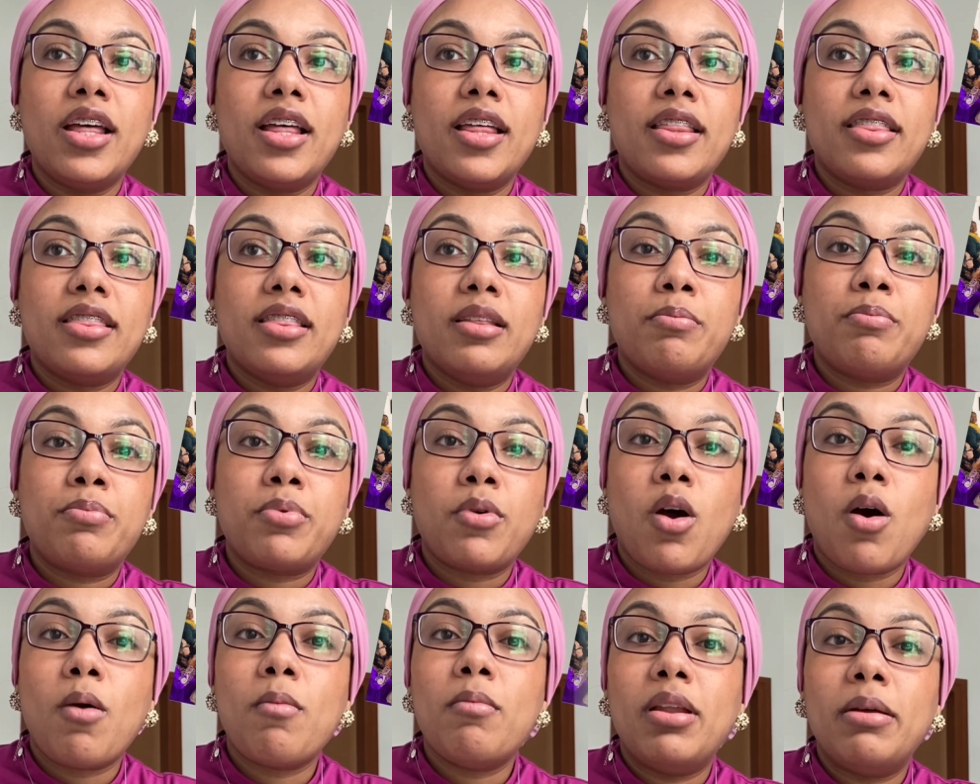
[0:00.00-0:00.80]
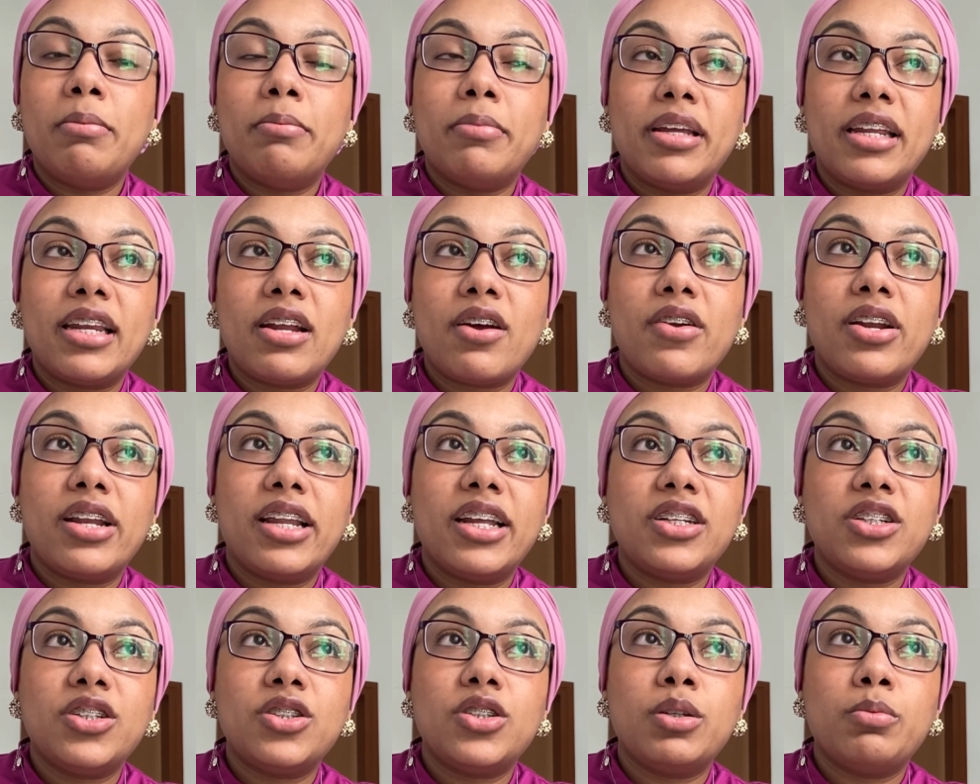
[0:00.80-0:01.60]
the problem in our
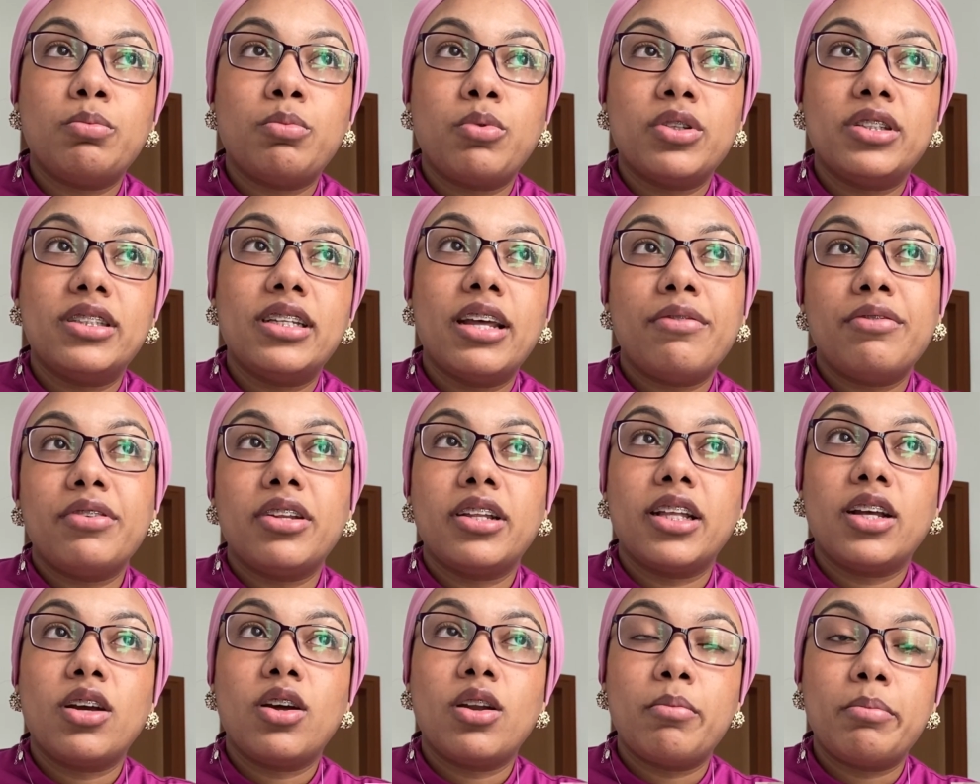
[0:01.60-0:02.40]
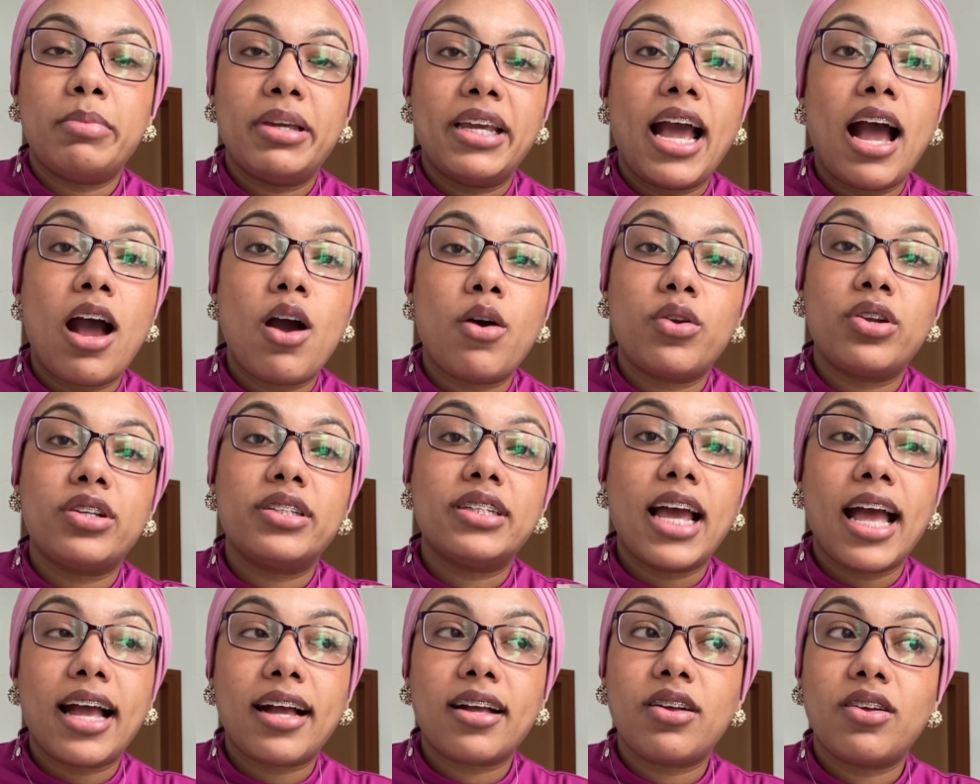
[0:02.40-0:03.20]
relationship was definitely going to be how to
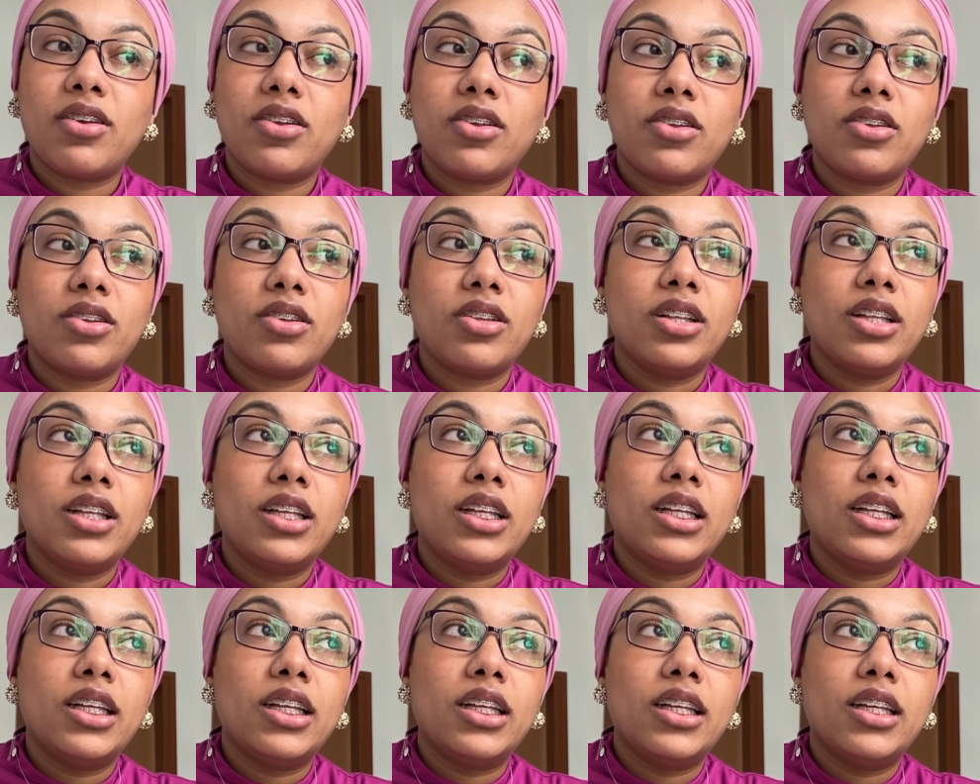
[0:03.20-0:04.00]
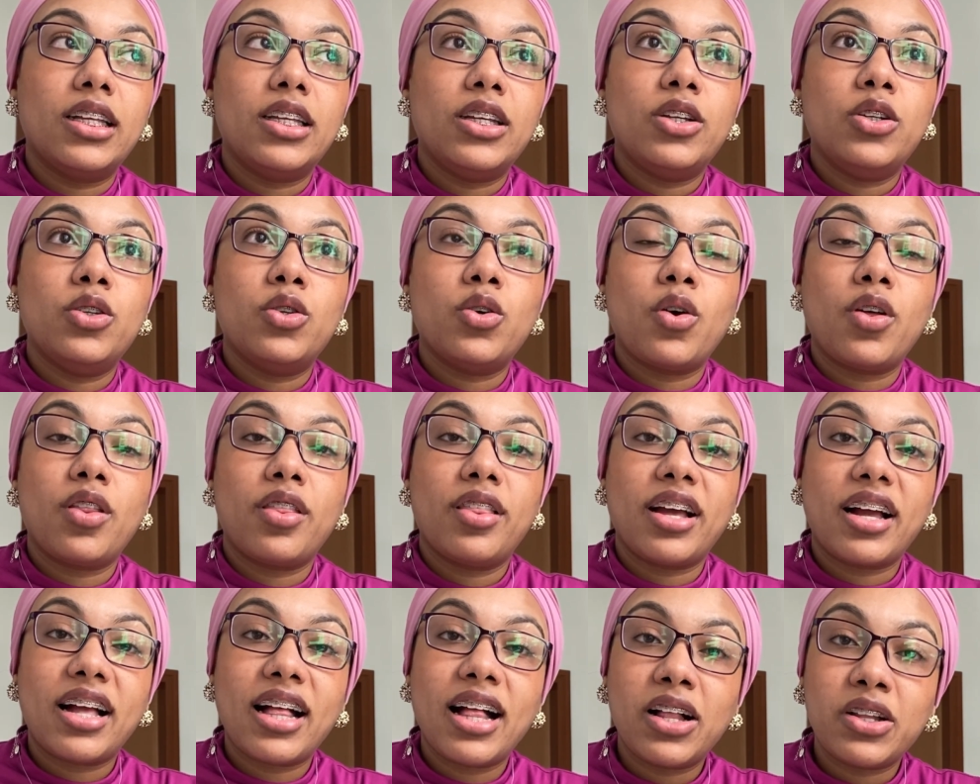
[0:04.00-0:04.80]
tackle,
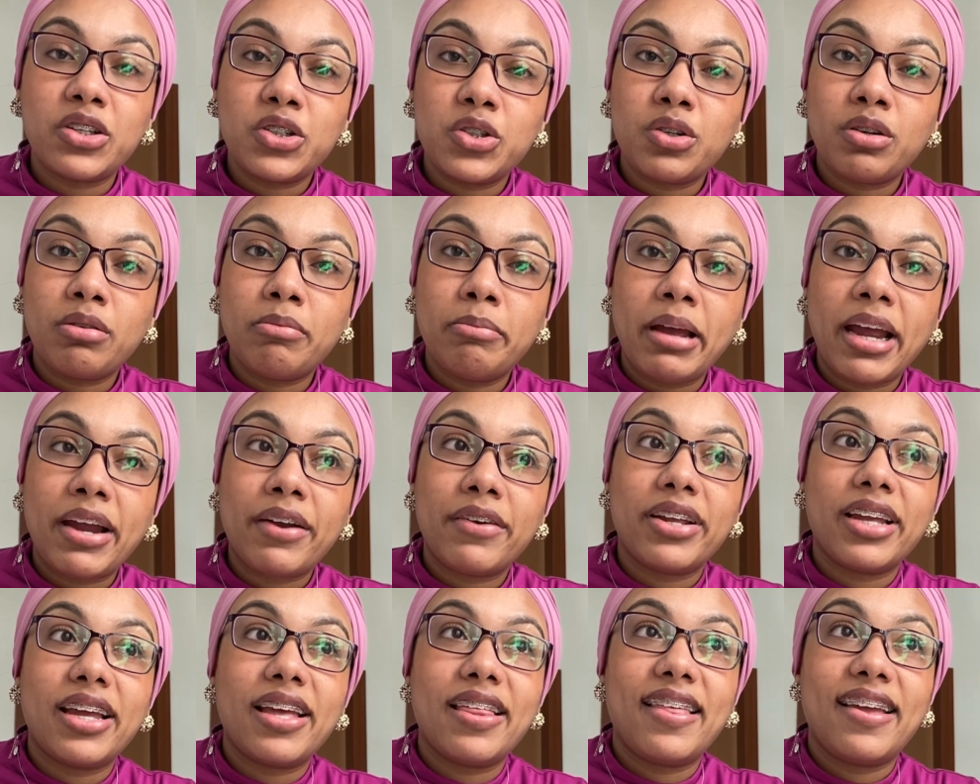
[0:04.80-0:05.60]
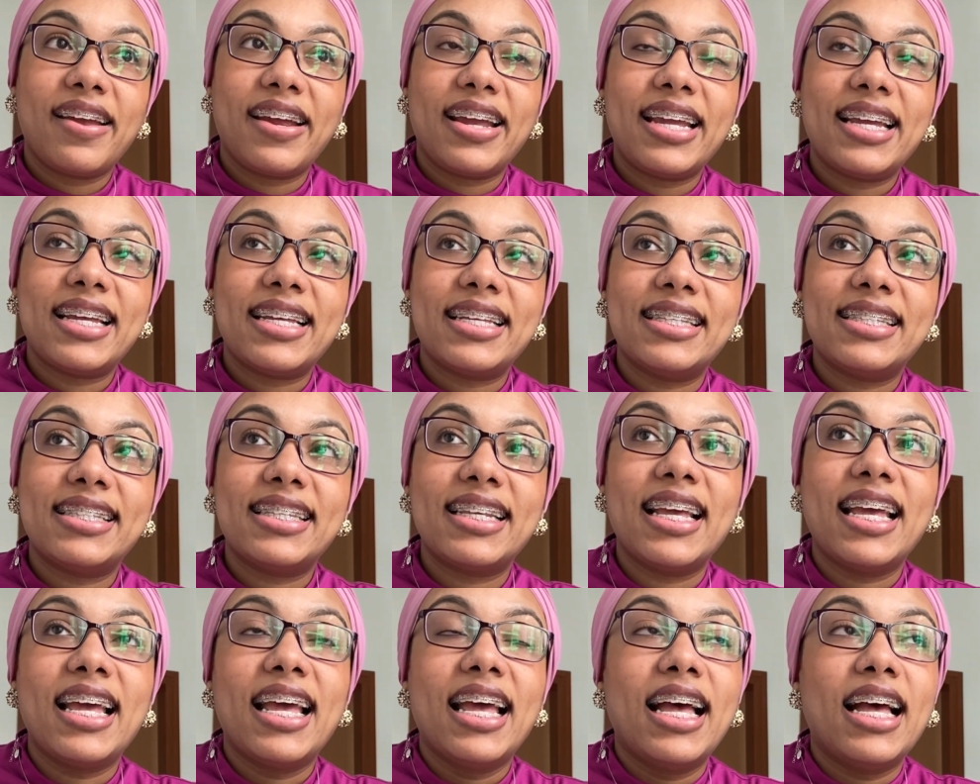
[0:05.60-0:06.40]
the cultural barrier there is.
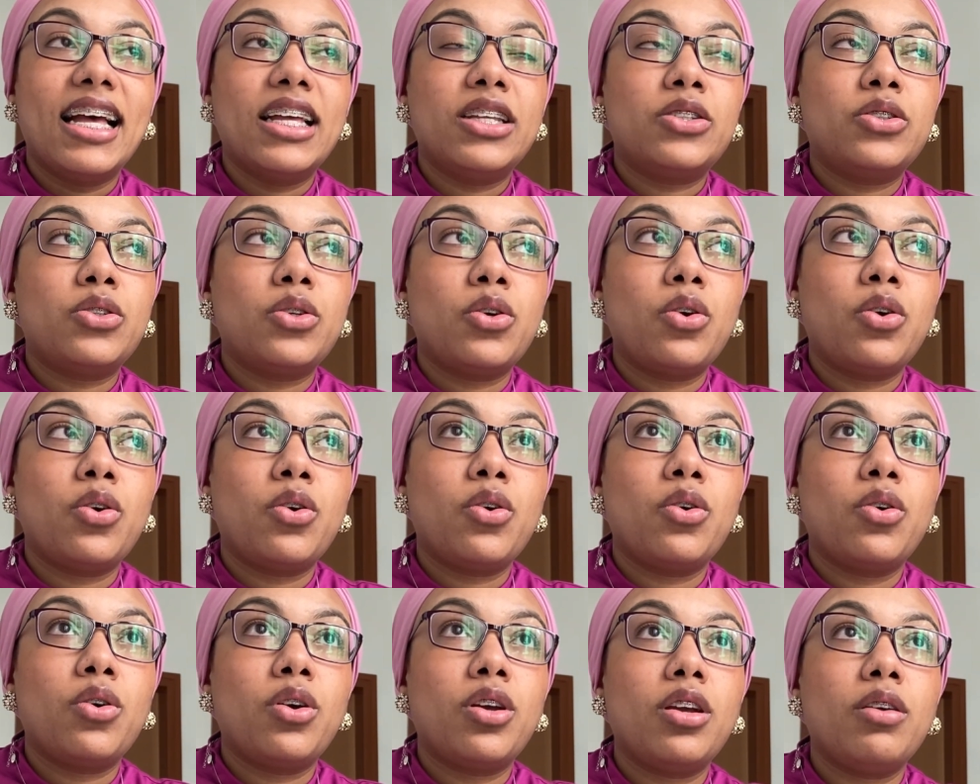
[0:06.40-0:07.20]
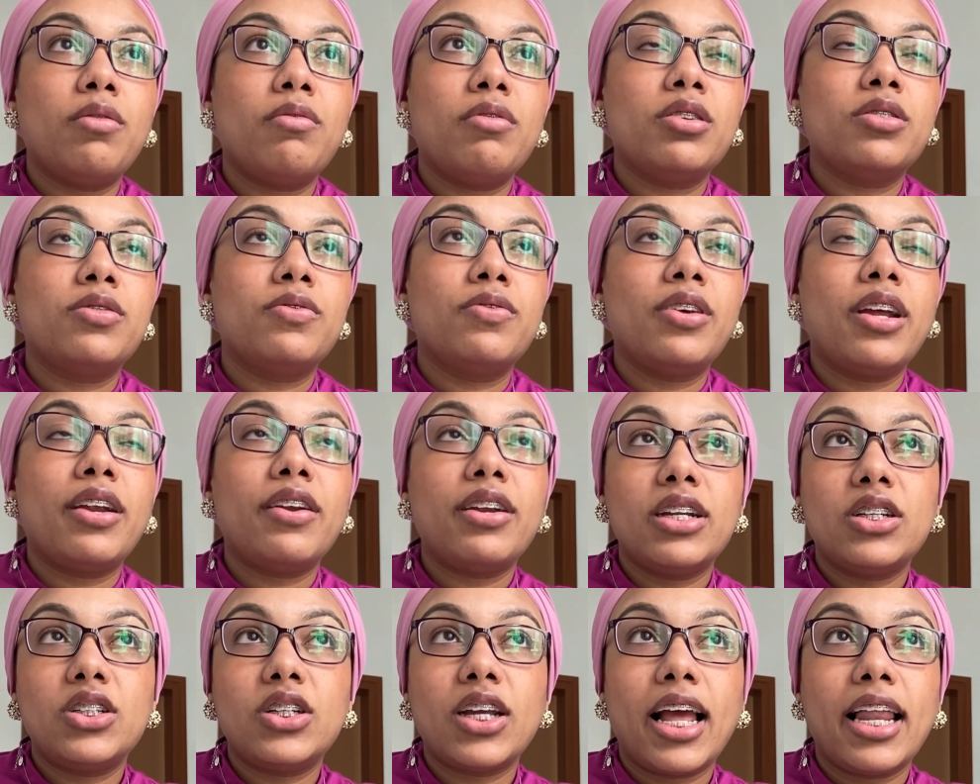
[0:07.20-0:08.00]
So it was
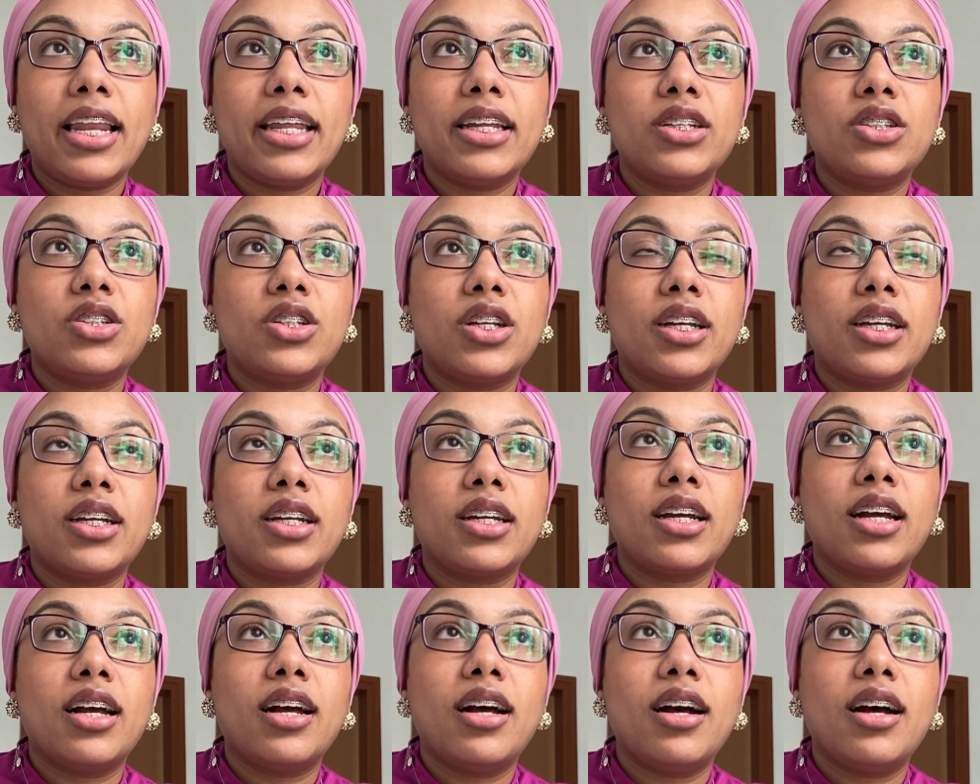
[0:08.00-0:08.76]
very challenging.